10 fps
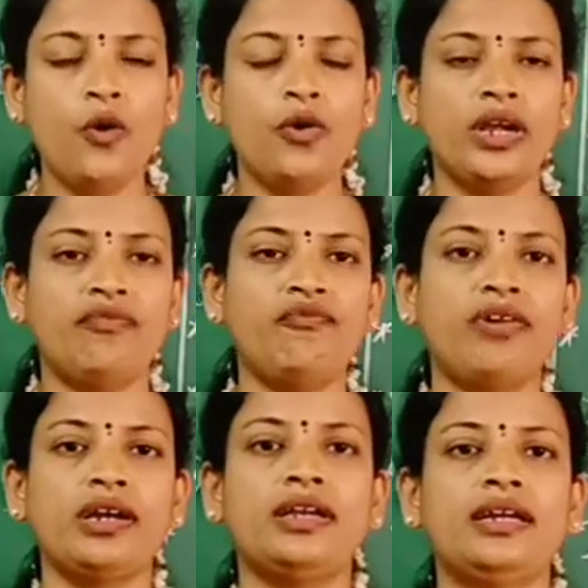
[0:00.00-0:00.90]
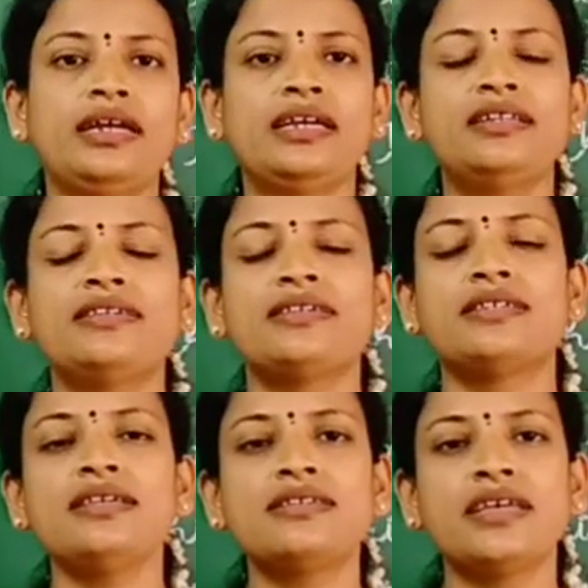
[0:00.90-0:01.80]
Okay, fine. This is
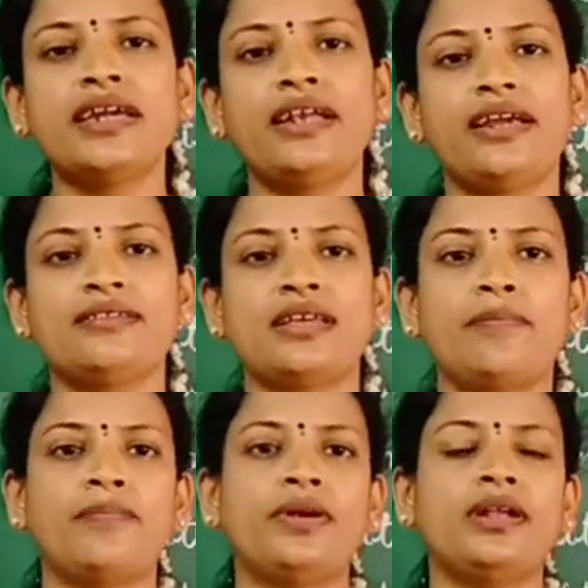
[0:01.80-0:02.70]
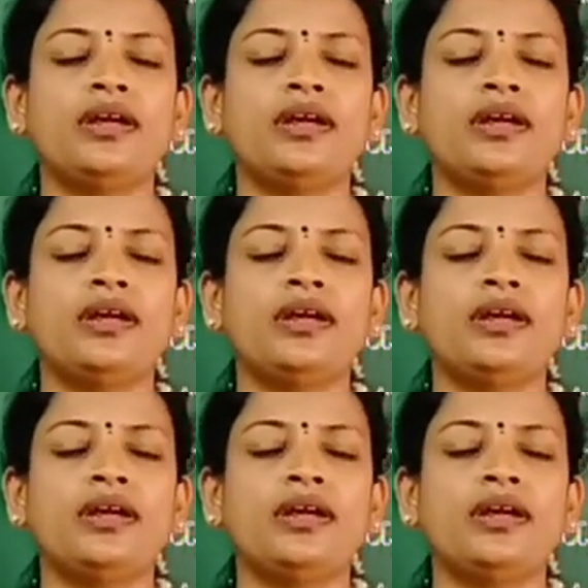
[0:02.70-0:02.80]
the second example.